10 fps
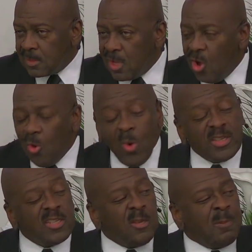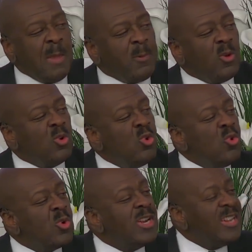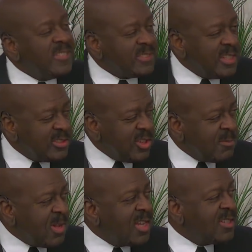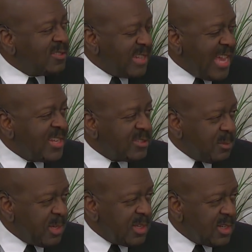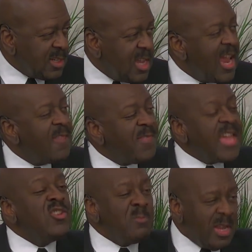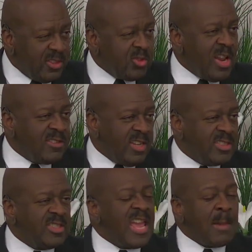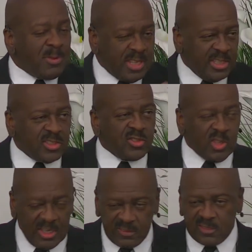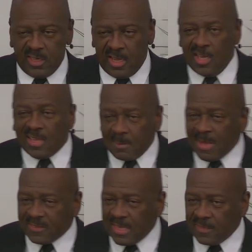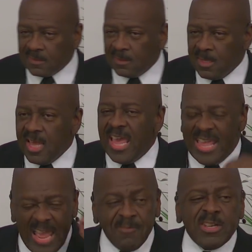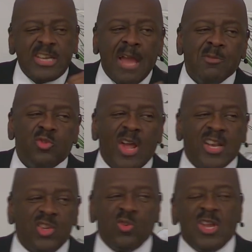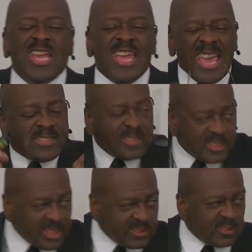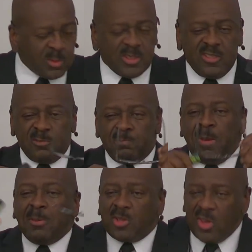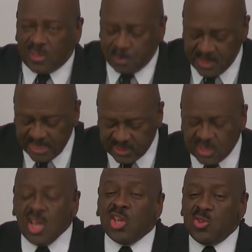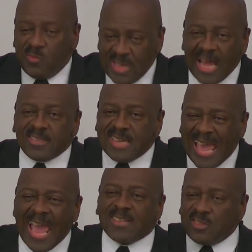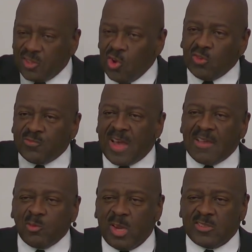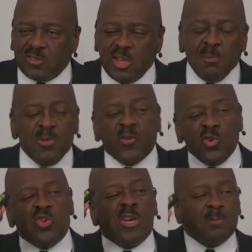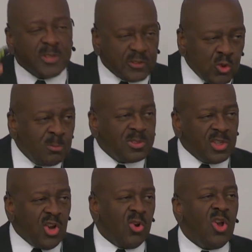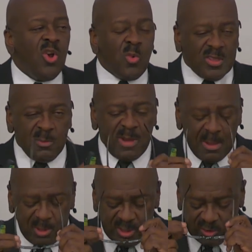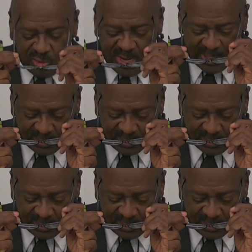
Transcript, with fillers: What did the people who were listening to him understand it to mean? And then you make the translation application to us today. That makes sense? And every time you try to do exegesis, which is biblical explanation, you've got to ask those five questions before you can presume to know what the Bible is trying to